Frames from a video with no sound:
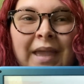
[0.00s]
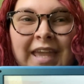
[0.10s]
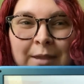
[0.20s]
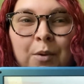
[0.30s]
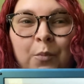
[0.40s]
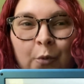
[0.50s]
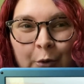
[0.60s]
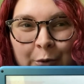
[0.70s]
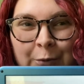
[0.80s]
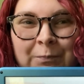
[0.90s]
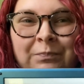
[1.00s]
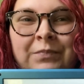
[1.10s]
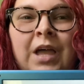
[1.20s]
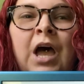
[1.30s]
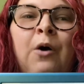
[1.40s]
him immortal.
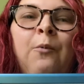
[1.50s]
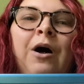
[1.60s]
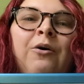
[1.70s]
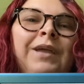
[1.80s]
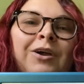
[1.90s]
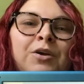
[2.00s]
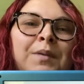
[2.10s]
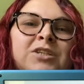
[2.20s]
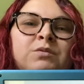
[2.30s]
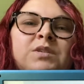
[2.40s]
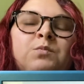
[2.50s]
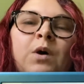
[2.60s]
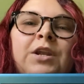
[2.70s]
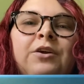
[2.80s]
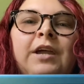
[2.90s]
While Gilgamesh was
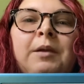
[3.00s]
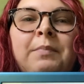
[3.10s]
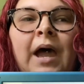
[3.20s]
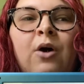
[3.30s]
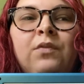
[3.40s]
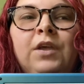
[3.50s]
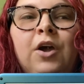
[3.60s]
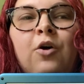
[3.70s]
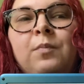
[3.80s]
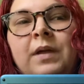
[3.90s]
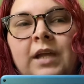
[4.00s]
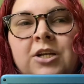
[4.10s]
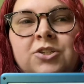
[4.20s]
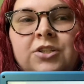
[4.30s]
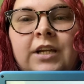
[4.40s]
wondering about the open
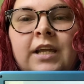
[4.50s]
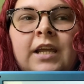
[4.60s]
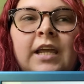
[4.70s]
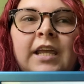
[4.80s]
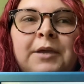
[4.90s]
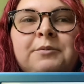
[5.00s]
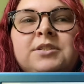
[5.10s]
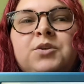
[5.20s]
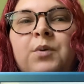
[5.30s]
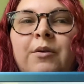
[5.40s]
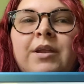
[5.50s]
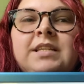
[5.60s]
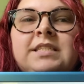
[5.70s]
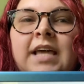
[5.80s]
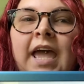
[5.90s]
country, he was quoted
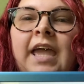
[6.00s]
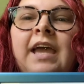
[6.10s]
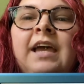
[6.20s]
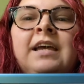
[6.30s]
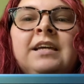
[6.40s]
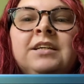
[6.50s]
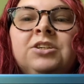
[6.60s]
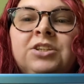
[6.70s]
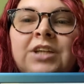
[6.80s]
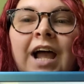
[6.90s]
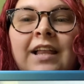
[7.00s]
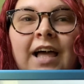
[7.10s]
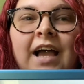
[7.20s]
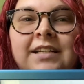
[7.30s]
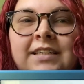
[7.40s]
saying, "Shall
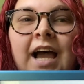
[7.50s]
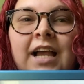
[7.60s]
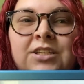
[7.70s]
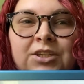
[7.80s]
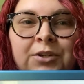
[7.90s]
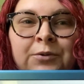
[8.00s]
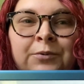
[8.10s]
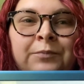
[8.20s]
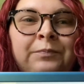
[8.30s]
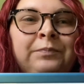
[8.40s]
I die too?